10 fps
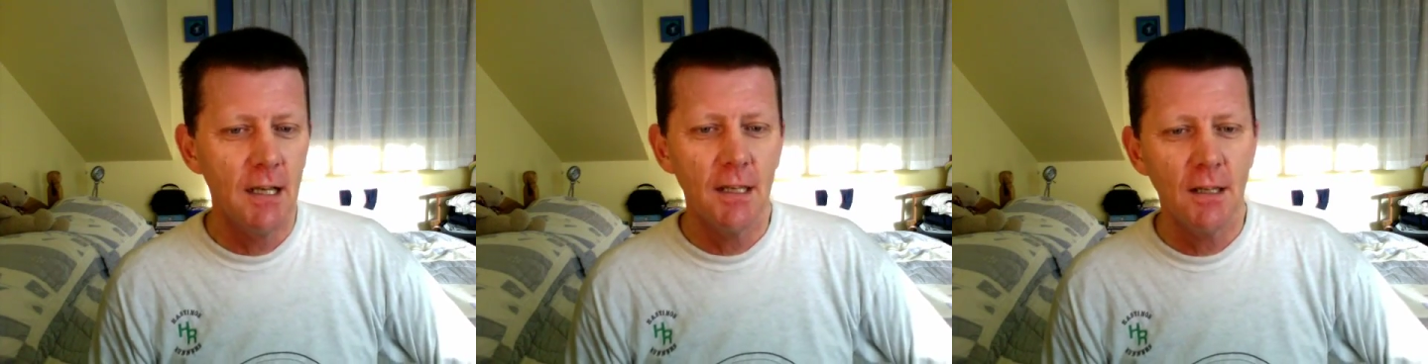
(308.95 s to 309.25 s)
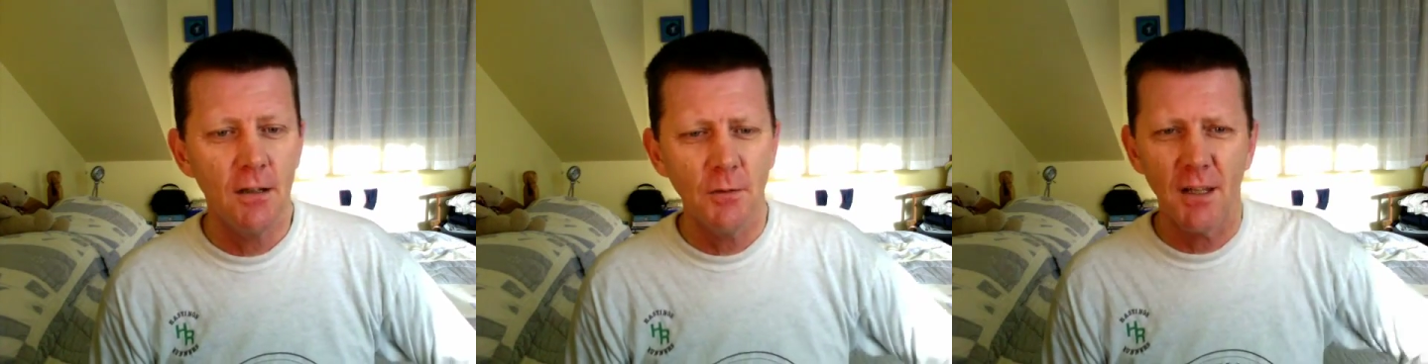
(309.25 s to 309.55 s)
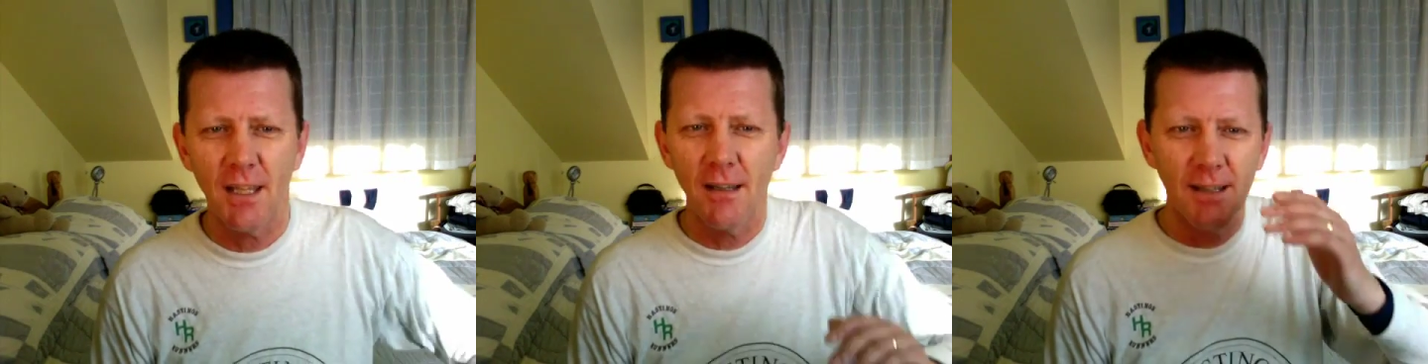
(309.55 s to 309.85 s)
And I'm
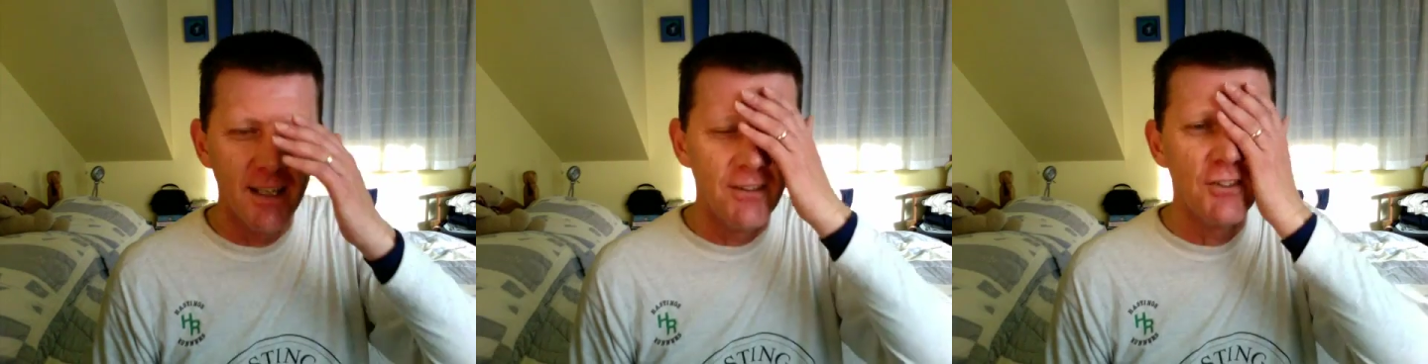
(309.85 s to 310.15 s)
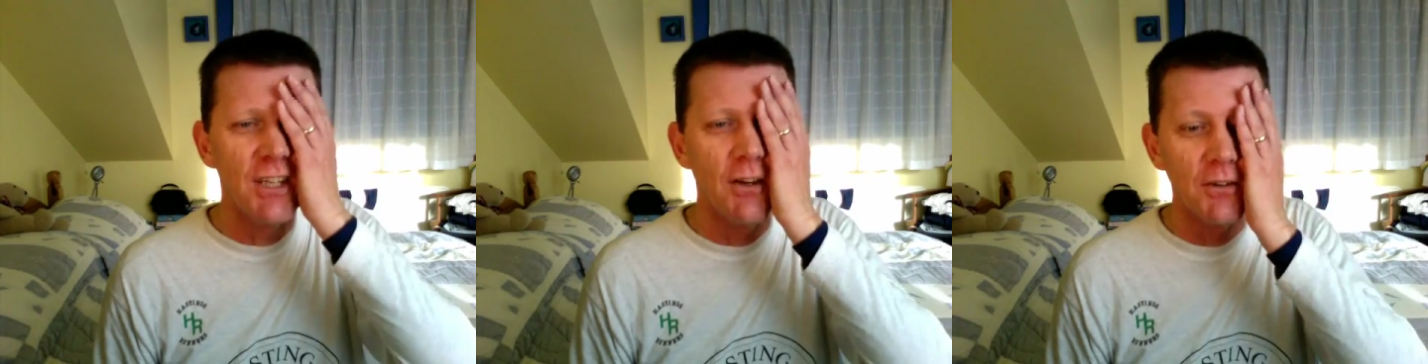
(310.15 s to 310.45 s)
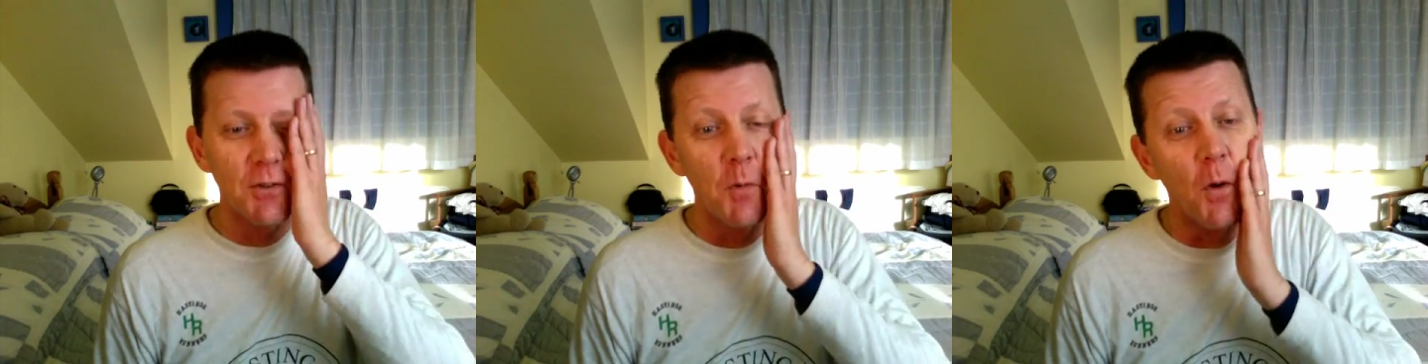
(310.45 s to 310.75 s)
going to go and get in the shower
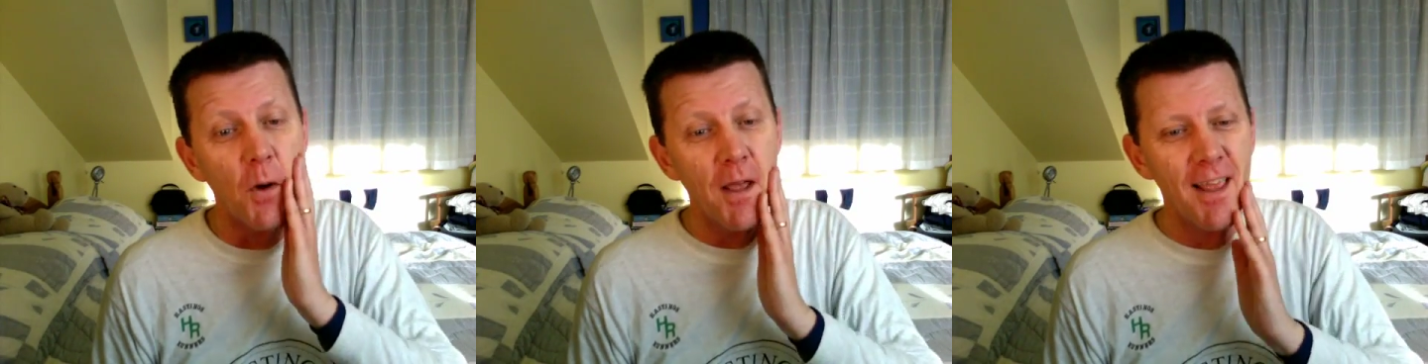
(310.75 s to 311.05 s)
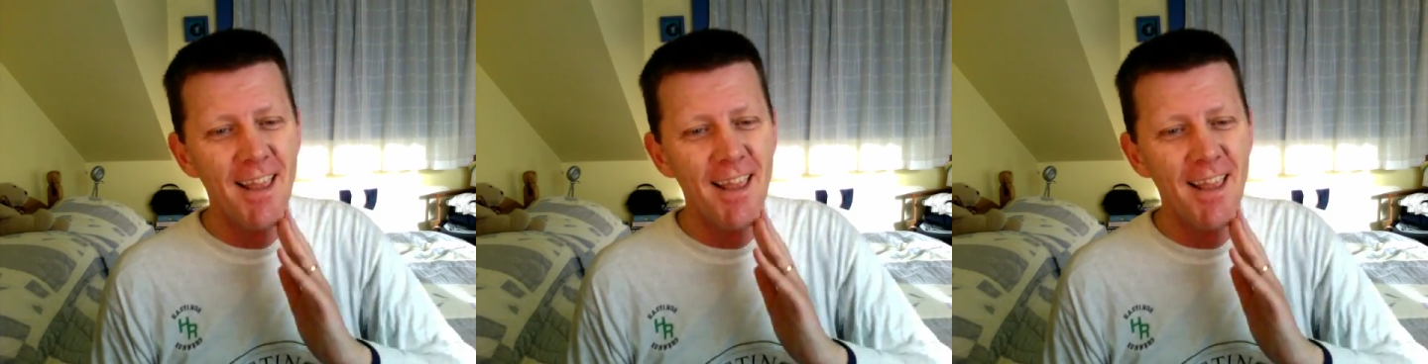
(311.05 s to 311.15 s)
because I'm hot.